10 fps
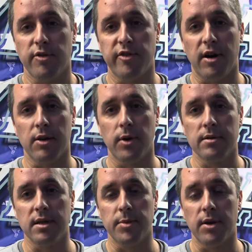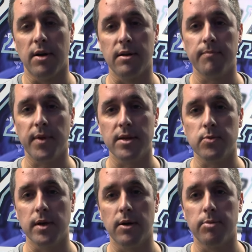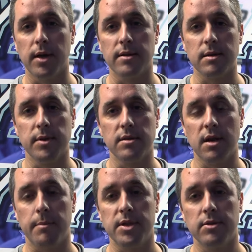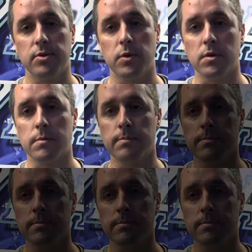follow our team along as we go play some of these top tier schools.